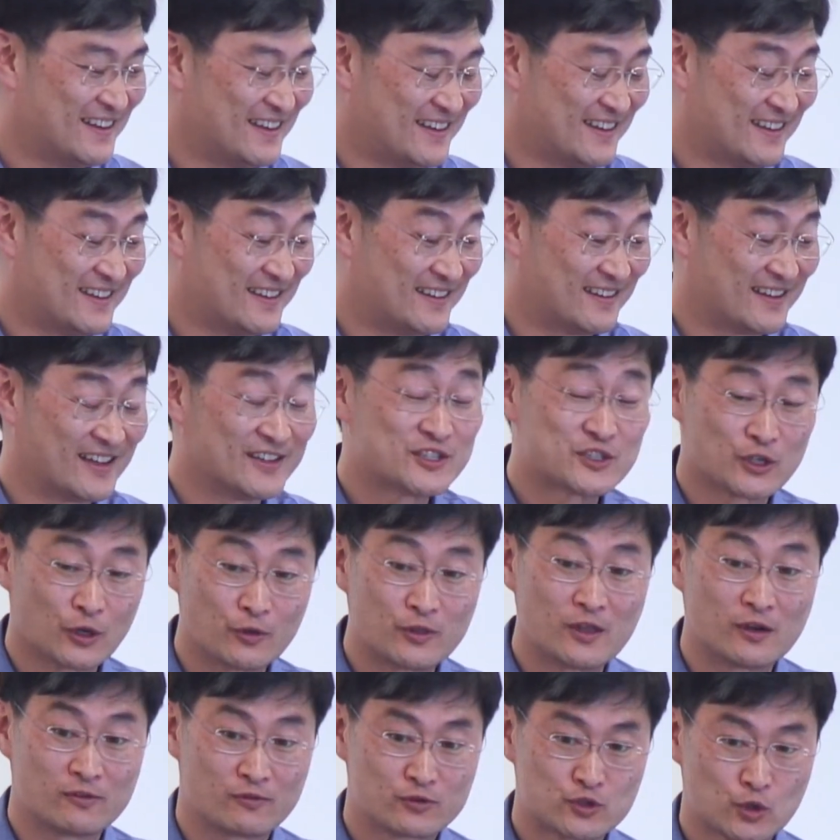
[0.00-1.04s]
Uh, and so
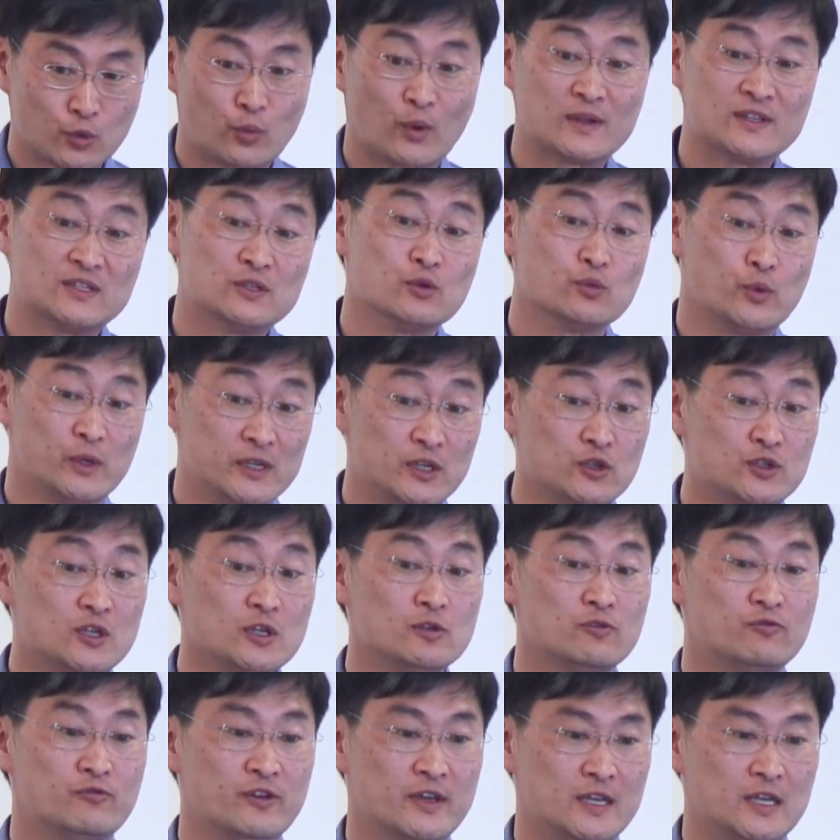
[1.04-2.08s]
there, so we, we do
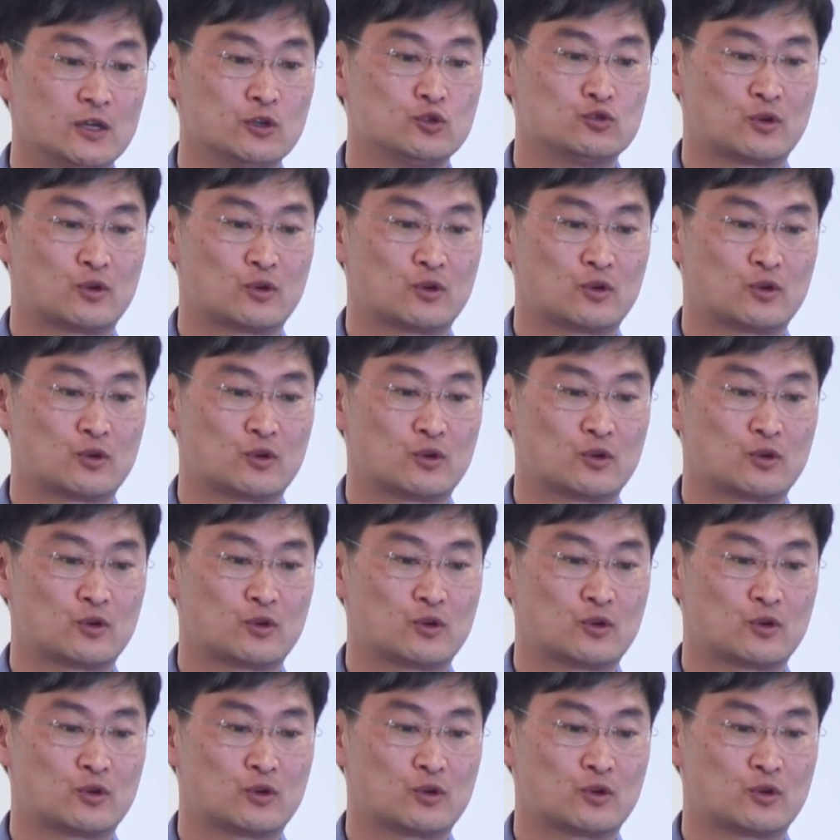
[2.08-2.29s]
see video